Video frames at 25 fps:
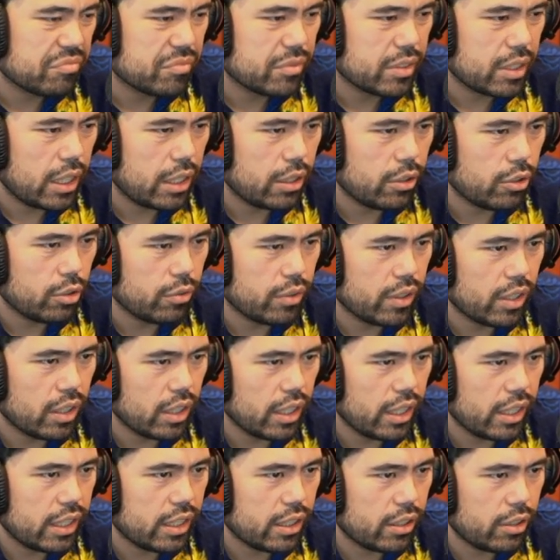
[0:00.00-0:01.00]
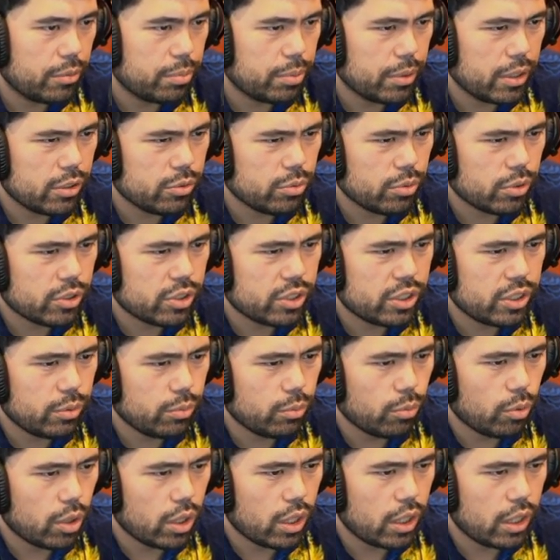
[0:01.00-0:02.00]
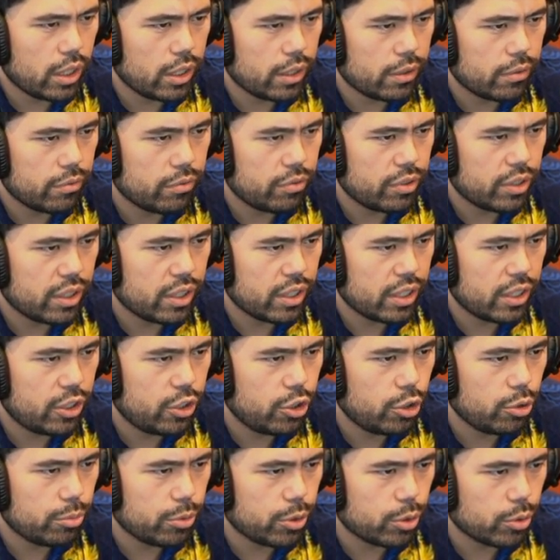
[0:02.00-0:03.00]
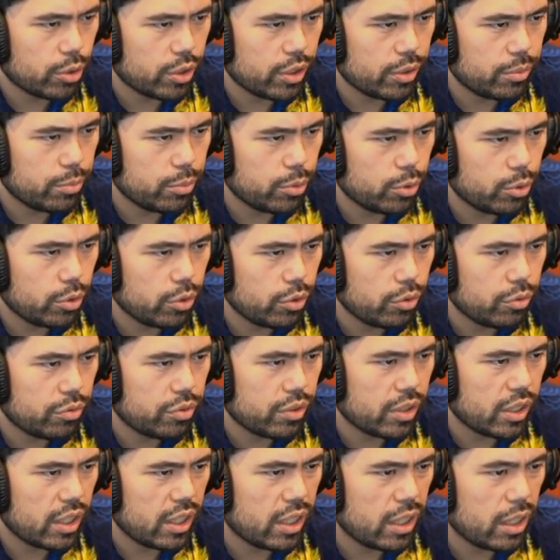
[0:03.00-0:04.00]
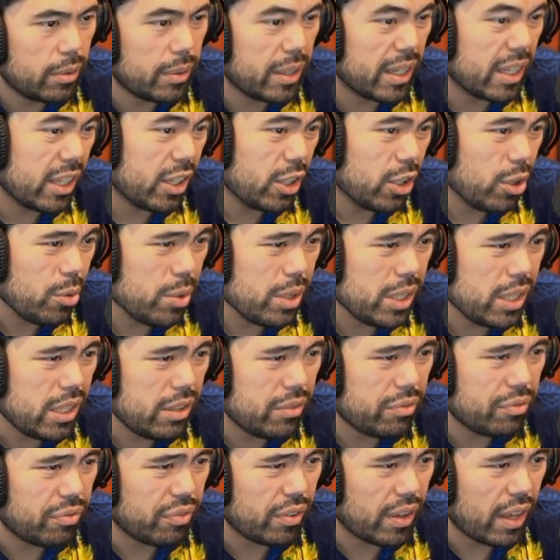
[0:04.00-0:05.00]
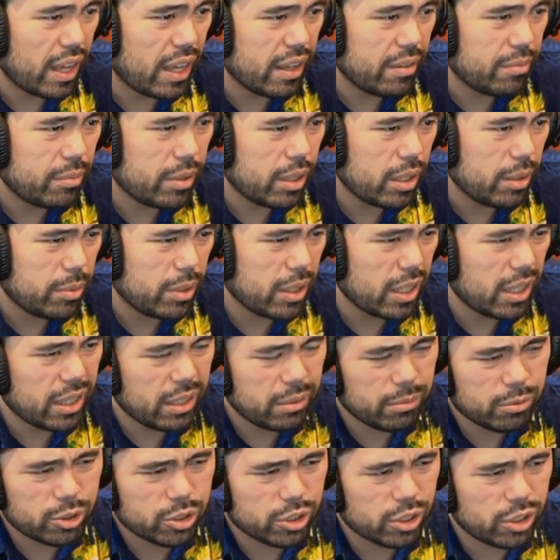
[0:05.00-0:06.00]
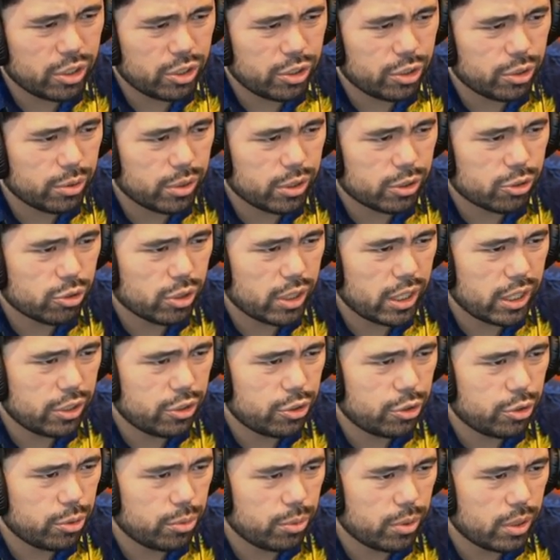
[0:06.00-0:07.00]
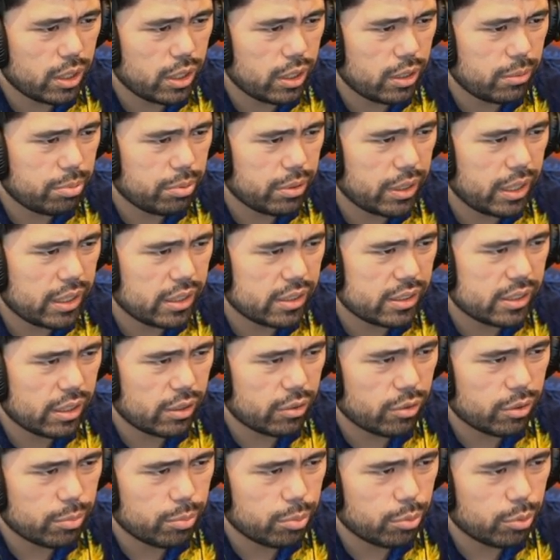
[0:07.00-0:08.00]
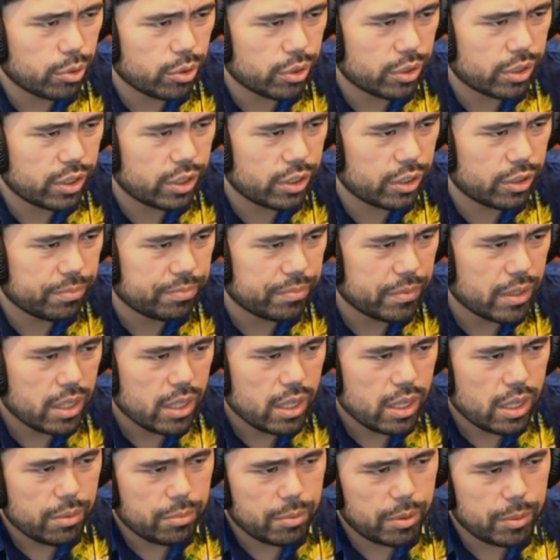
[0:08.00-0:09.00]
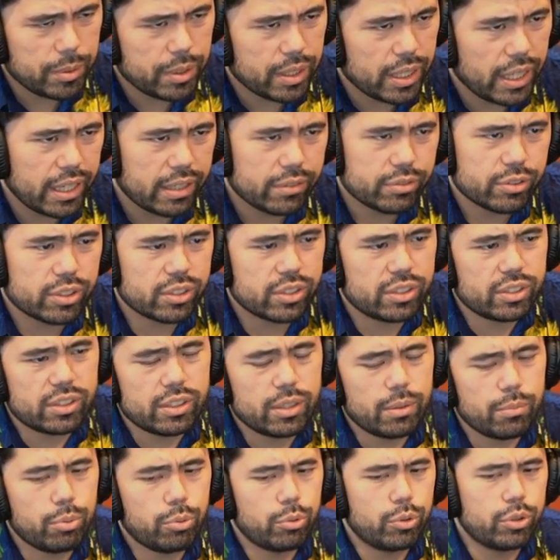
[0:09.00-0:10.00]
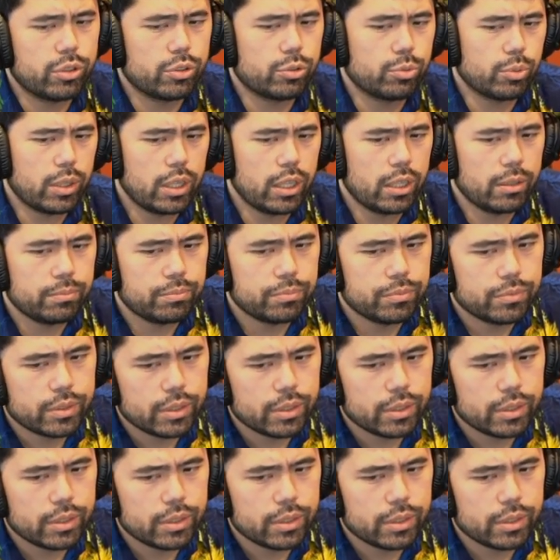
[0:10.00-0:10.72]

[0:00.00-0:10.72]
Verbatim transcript: I don't know if I like it. He plays rook c1. Very humanoid move. I can go e5 maybe. I think I'm just gonna do it. Try to play in the center of the board here. Maybe knight f6 at some point as well.